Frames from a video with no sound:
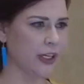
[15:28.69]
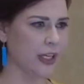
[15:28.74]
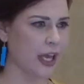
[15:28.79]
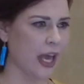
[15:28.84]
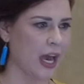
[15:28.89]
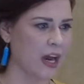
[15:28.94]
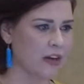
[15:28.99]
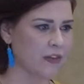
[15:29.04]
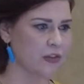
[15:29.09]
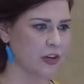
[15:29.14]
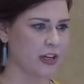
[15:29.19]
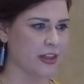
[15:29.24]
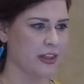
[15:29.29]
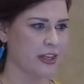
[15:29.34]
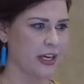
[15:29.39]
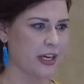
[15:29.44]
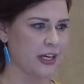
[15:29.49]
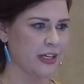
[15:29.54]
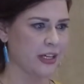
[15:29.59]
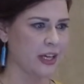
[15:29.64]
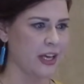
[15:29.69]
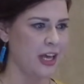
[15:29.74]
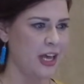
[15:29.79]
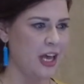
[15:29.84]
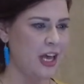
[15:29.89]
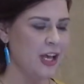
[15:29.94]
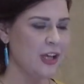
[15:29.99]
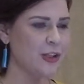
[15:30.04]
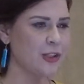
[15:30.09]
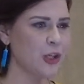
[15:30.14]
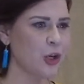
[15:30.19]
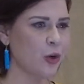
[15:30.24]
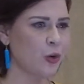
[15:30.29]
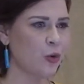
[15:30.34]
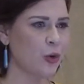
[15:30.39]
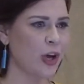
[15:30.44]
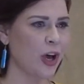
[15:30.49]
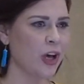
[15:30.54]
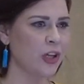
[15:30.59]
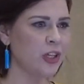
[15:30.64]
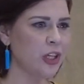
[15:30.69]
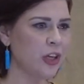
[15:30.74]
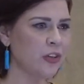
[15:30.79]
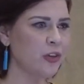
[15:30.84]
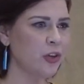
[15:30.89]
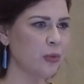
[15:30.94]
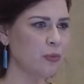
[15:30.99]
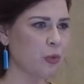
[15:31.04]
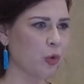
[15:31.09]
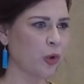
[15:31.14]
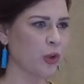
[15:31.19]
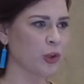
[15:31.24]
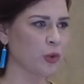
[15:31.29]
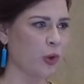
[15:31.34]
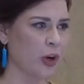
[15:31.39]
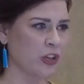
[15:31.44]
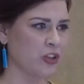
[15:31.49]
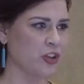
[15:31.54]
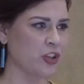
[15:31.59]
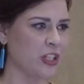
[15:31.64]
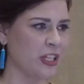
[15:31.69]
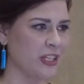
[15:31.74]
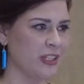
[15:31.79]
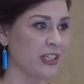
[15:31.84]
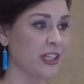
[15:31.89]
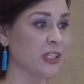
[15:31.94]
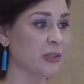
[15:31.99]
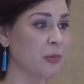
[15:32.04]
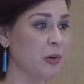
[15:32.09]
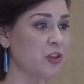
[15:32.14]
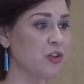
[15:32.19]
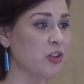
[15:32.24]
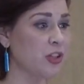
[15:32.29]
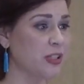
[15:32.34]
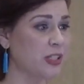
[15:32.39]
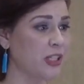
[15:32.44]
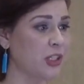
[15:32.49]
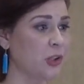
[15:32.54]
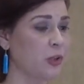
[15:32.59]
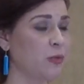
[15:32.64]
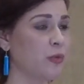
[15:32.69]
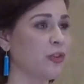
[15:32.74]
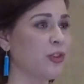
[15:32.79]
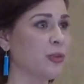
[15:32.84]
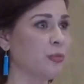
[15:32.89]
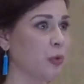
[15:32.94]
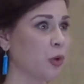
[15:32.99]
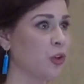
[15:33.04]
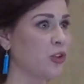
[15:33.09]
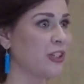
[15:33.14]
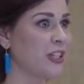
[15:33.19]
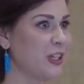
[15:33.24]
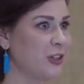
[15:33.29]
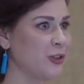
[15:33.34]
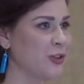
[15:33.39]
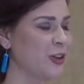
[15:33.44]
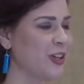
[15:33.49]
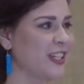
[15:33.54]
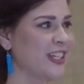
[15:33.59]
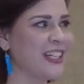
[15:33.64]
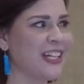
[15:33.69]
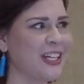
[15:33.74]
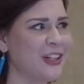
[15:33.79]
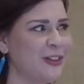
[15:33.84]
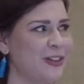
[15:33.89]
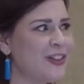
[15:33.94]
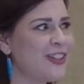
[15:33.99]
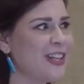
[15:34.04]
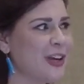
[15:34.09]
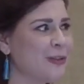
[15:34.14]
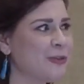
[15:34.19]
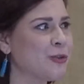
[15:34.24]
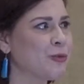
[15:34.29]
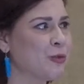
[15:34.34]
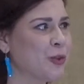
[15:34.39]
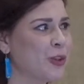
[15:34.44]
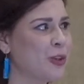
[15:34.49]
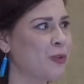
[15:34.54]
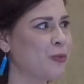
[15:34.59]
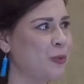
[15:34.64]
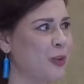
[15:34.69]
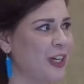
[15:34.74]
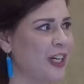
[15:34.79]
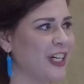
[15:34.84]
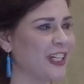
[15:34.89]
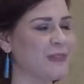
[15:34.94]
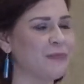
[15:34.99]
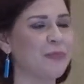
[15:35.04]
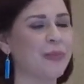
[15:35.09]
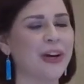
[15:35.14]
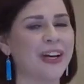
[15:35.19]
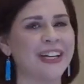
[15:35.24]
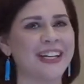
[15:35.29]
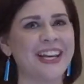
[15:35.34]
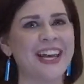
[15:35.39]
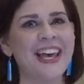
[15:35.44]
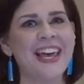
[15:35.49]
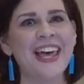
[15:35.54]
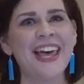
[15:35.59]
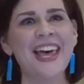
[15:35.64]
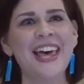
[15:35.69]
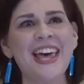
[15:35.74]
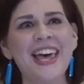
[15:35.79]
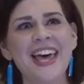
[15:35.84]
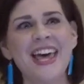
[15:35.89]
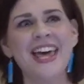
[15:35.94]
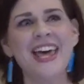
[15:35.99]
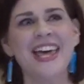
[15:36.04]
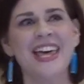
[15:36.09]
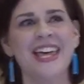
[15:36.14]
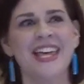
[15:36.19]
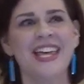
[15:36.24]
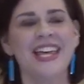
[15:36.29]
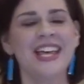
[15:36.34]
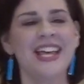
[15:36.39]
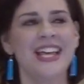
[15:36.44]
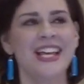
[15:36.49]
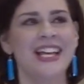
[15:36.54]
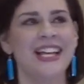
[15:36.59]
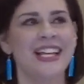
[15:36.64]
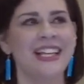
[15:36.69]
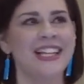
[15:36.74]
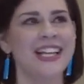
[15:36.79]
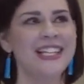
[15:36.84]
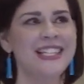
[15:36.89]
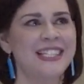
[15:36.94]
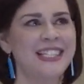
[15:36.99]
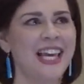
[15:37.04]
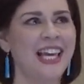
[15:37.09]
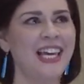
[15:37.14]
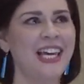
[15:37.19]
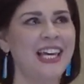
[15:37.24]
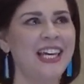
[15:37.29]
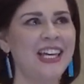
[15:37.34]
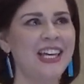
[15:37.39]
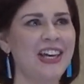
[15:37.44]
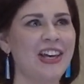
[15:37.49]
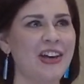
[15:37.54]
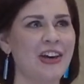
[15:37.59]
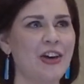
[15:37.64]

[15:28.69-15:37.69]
everything. So another important question is, especially dealing with sports injuries, and I know it sounds really weird, but let's say